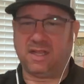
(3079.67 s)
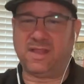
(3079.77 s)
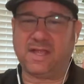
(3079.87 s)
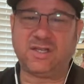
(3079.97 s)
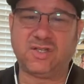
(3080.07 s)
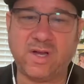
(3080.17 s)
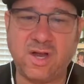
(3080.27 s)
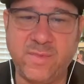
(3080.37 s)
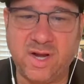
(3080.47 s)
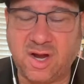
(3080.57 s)
In that situation, I don't
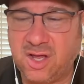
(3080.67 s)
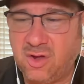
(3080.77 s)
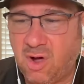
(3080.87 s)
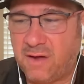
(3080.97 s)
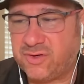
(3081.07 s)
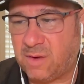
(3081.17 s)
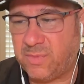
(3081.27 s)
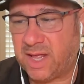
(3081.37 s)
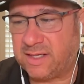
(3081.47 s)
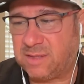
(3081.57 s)
mean to cut you off, Sean, but
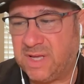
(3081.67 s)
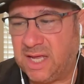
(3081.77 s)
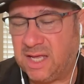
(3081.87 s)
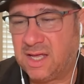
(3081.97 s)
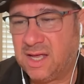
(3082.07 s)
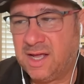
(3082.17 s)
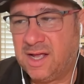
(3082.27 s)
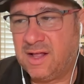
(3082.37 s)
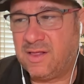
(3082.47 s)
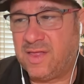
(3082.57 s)
like, to me,
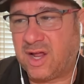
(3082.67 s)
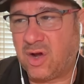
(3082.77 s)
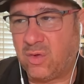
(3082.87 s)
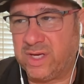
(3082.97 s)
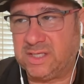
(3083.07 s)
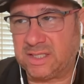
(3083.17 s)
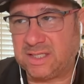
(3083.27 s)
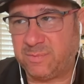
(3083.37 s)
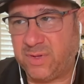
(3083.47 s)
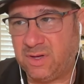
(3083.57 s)
they can only
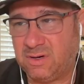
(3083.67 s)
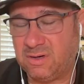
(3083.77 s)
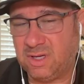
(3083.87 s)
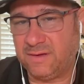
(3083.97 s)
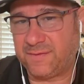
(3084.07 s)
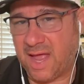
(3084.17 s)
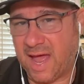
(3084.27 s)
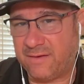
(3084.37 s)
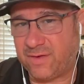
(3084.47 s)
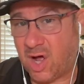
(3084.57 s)
disappear if they
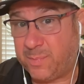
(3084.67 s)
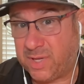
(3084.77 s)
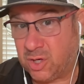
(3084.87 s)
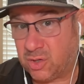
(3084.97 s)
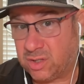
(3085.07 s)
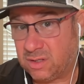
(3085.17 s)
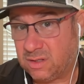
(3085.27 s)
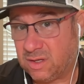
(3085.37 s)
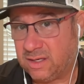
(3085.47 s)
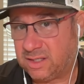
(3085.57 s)
have appeared.
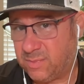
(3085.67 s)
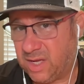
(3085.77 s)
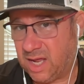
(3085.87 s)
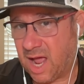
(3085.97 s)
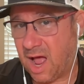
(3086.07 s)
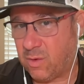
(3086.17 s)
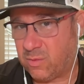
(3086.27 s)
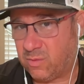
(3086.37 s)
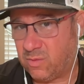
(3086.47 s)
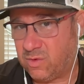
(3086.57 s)
And to me, I
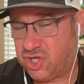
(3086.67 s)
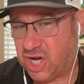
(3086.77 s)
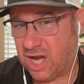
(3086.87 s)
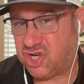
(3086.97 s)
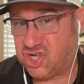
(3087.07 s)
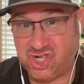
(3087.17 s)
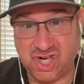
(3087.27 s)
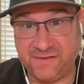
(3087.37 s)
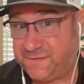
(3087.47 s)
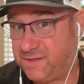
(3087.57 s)
would
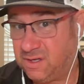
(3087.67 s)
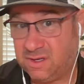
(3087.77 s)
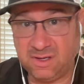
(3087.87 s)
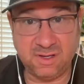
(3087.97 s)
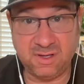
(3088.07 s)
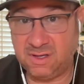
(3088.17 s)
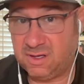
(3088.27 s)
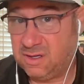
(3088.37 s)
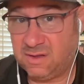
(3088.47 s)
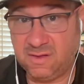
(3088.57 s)
shift
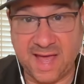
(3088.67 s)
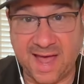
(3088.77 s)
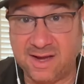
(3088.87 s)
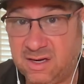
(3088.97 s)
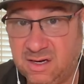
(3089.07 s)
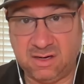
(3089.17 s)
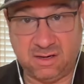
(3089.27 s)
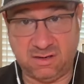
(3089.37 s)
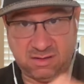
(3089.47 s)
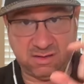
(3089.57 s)
that
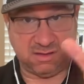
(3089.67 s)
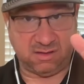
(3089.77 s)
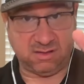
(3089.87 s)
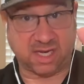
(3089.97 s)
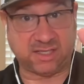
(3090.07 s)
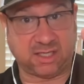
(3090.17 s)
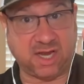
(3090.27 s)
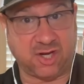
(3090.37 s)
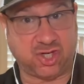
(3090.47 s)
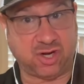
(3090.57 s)

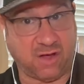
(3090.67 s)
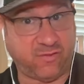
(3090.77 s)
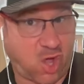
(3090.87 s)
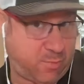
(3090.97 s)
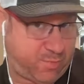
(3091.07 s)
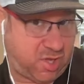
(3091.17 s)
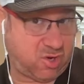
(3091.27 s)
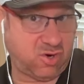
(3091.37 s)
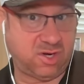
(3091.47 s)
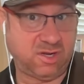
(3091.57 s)
designation of
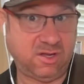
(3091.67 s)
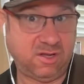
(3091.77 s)
appeared.